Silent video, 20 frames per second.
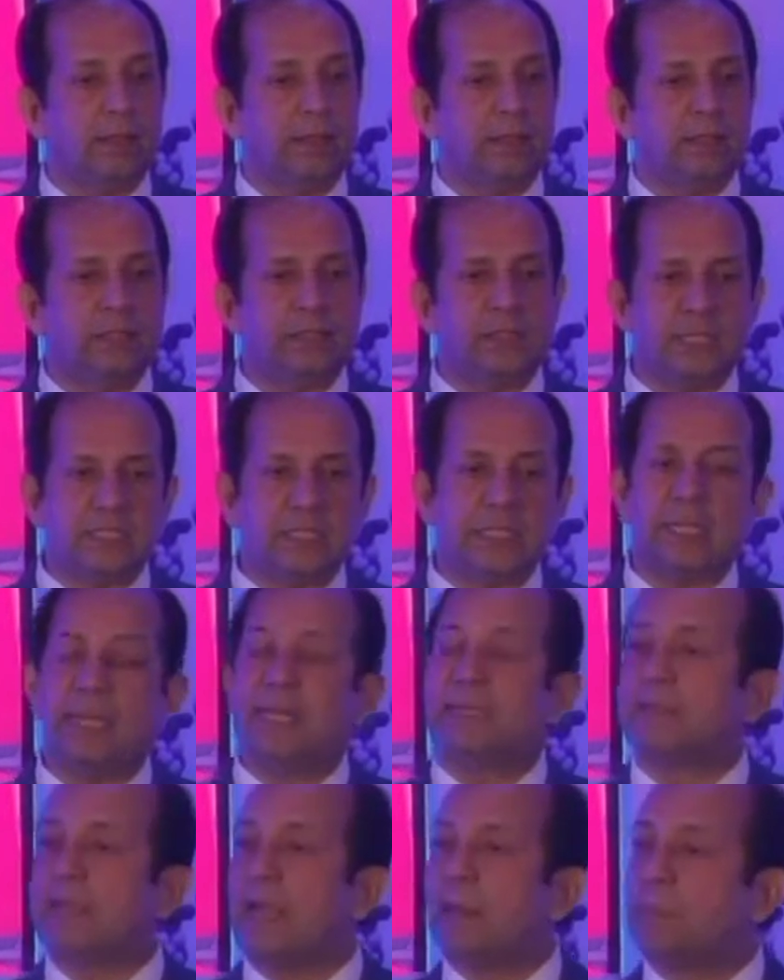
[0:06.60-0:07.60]
This is just an
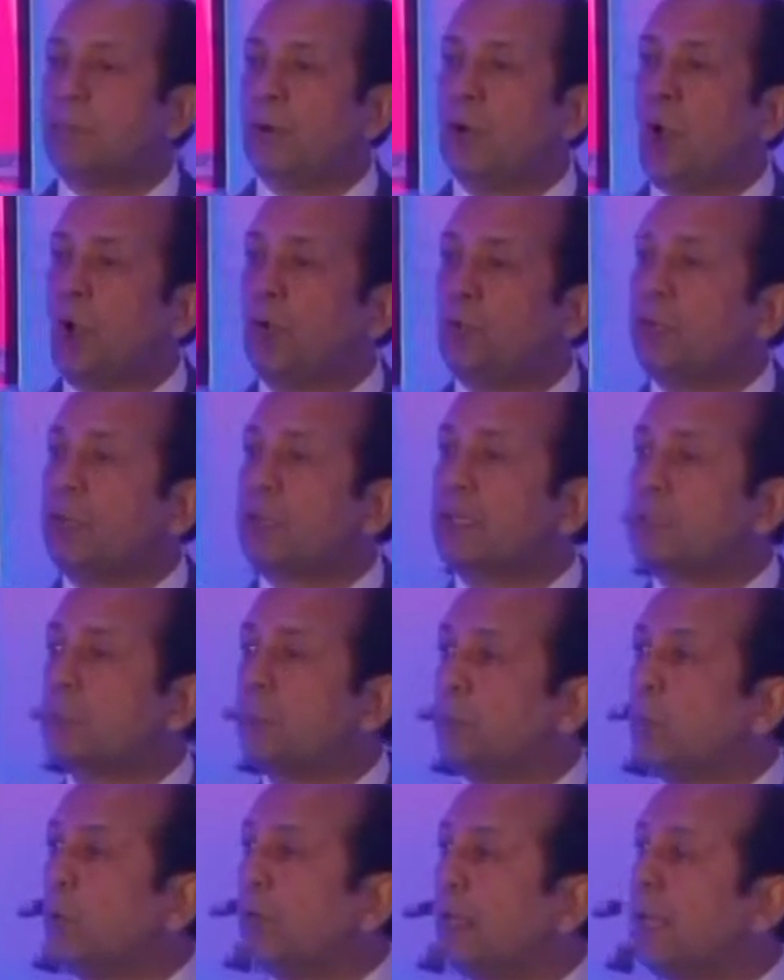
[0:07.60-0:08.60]
example how we are
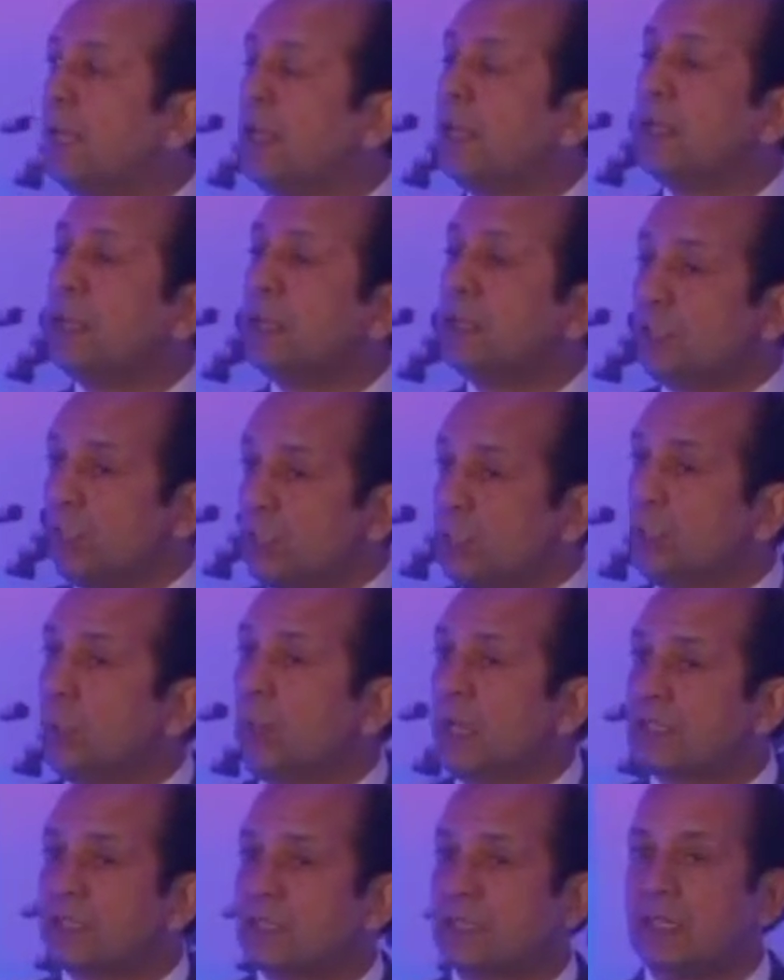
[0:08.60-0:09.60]
supporting the
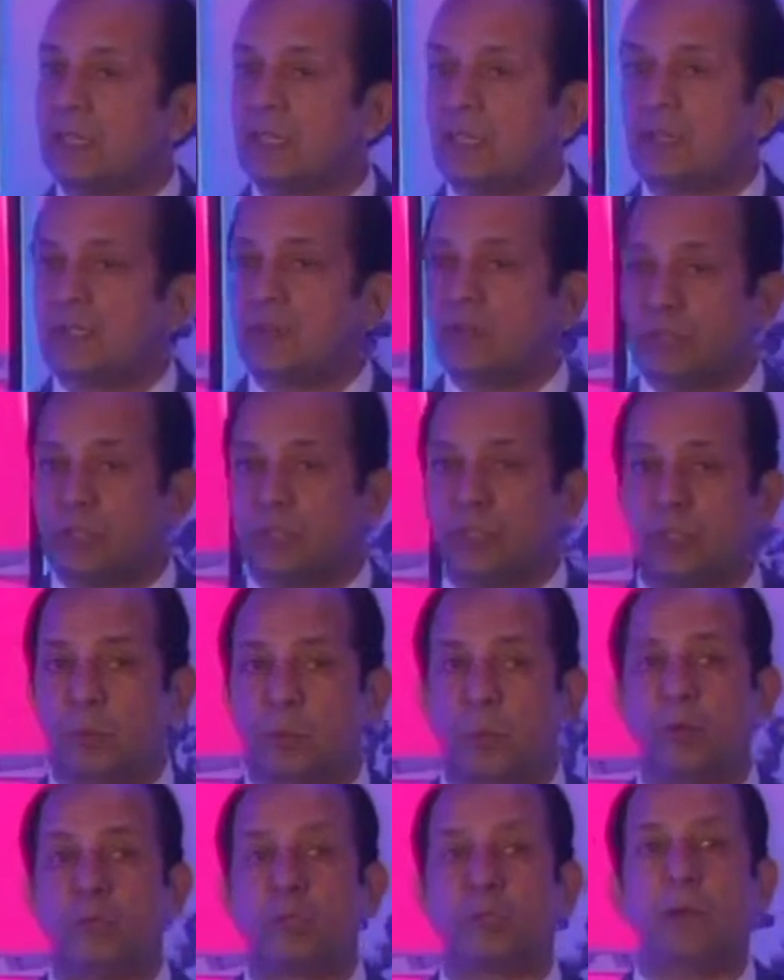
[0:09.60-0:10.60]
US, which is the
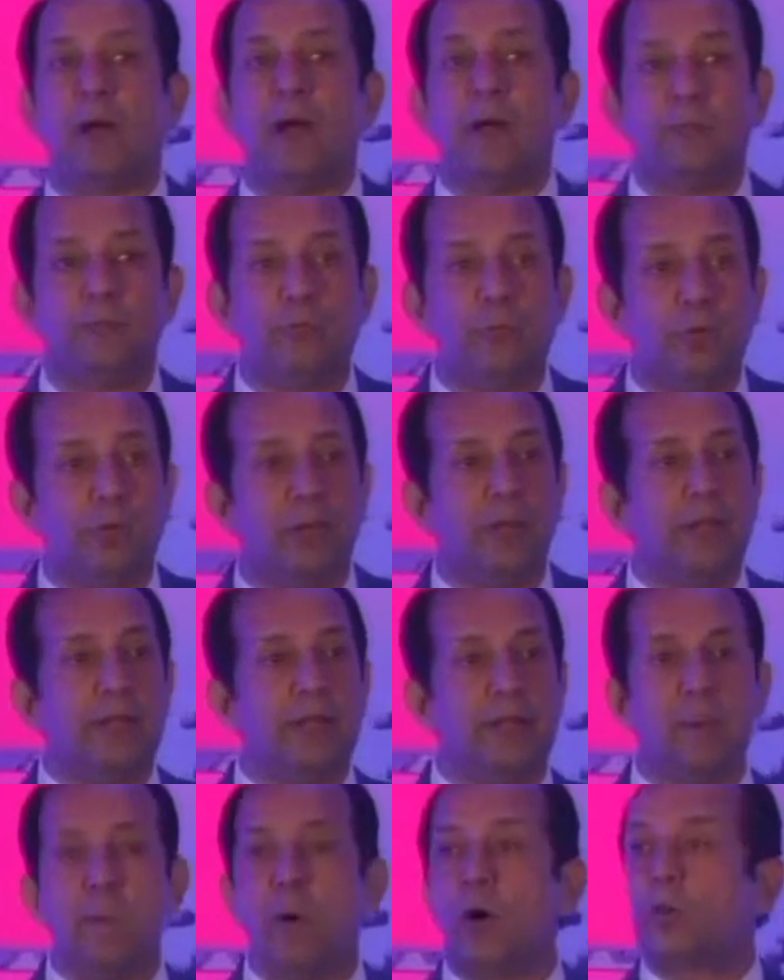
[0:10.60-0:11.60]
most powerful
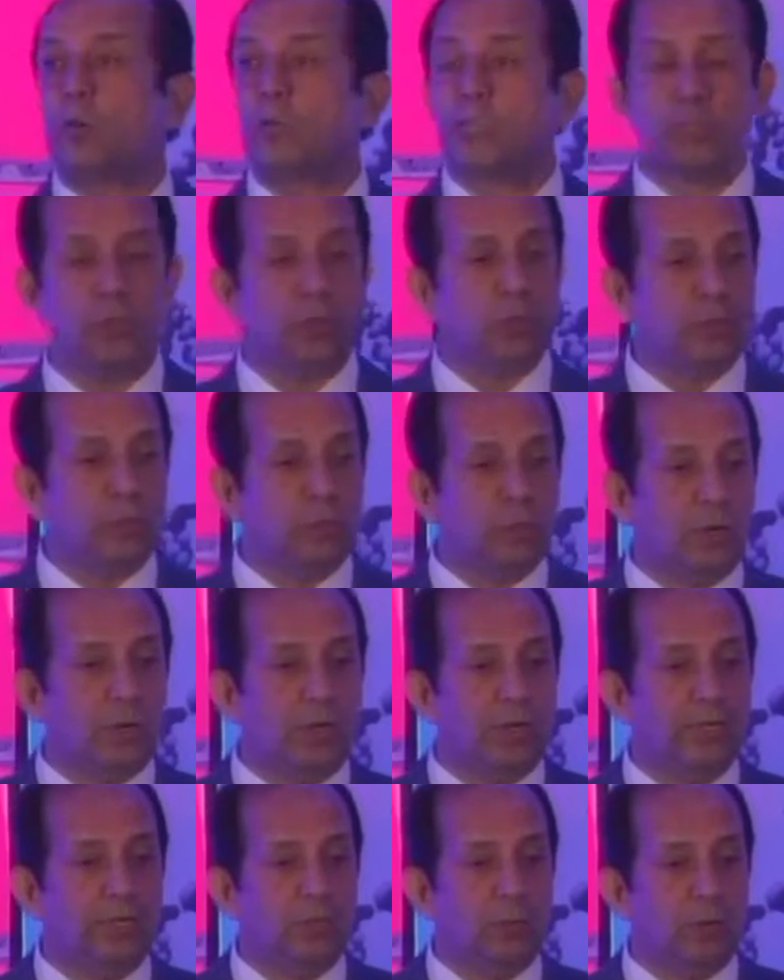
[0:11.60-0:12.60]
democracy in
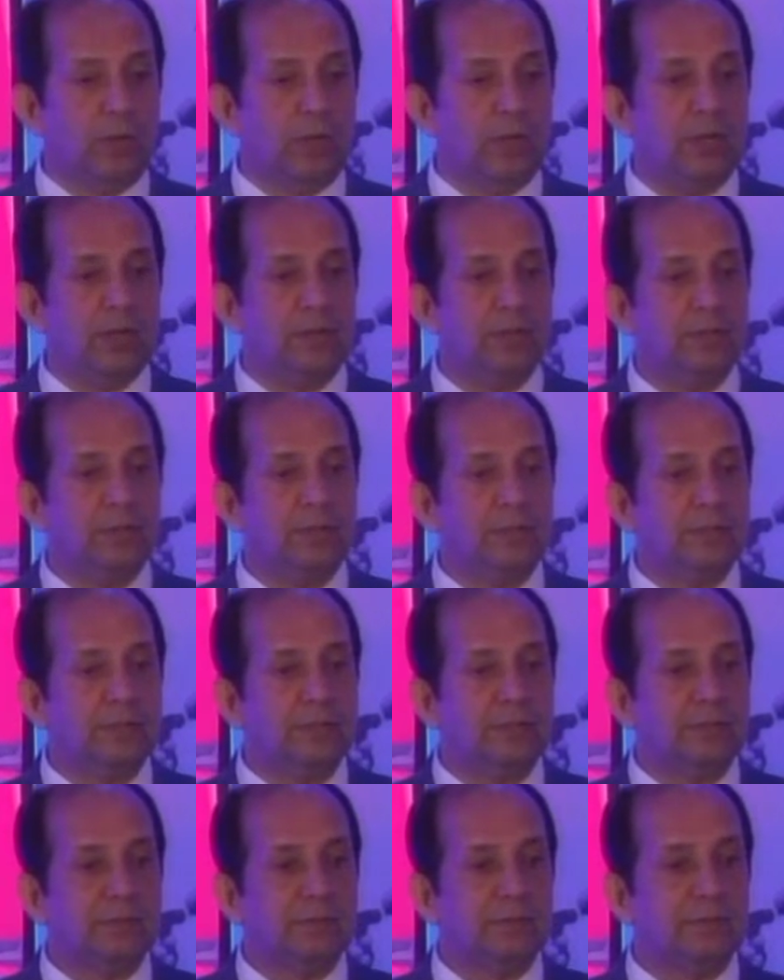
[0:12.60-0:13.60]
the world.
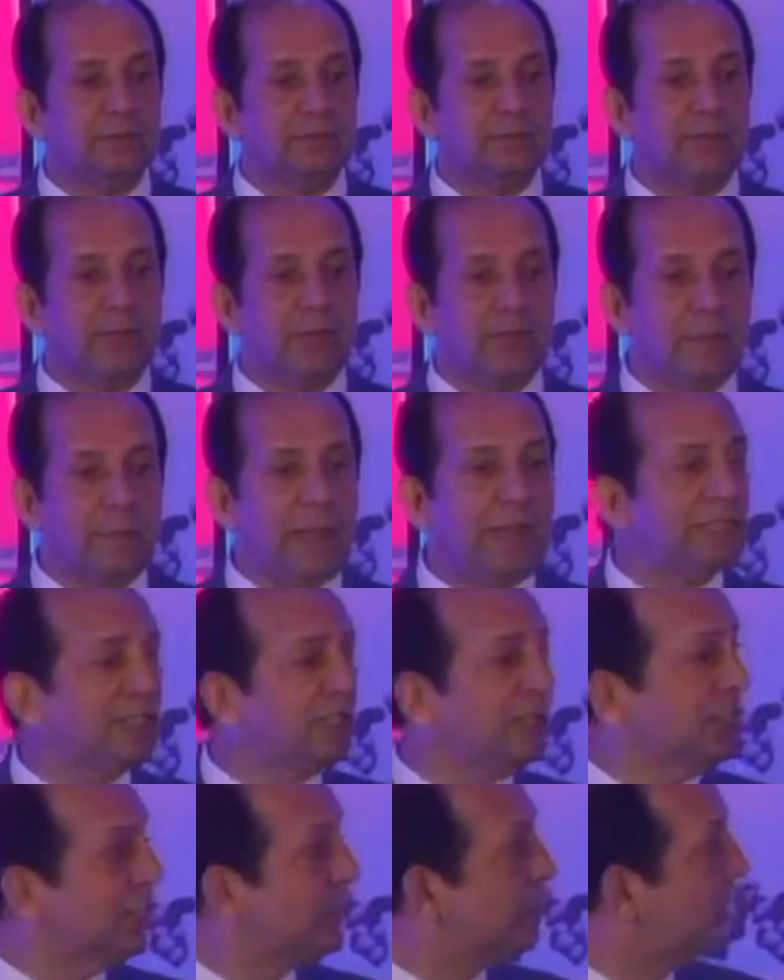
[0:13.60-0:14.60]
Now
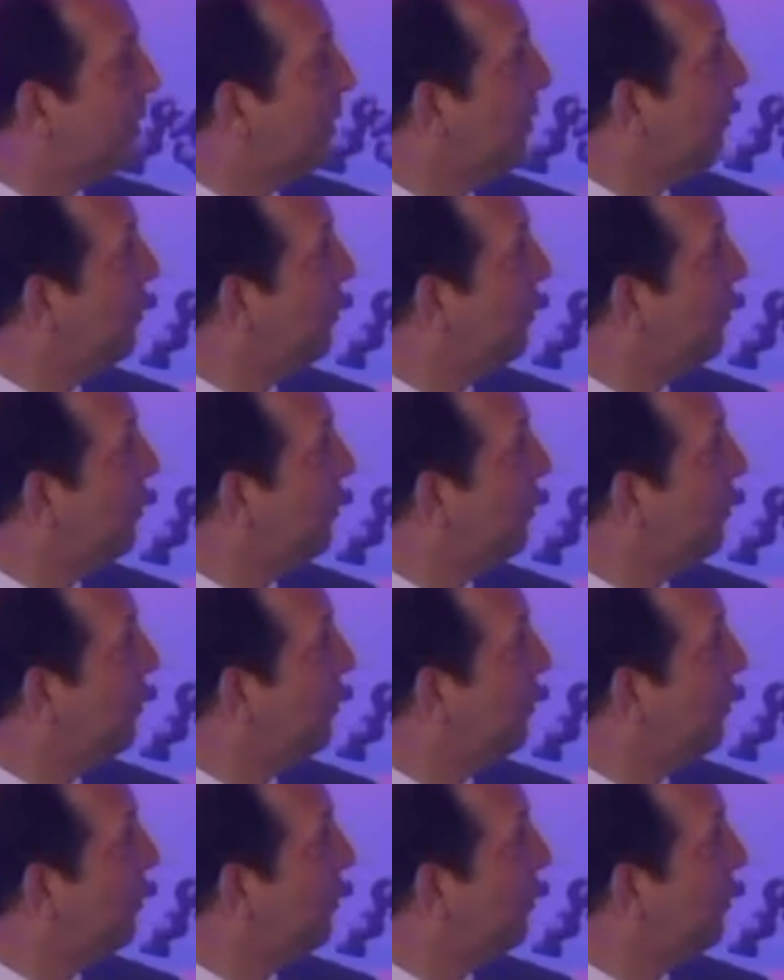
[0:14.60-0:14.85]
imagine this.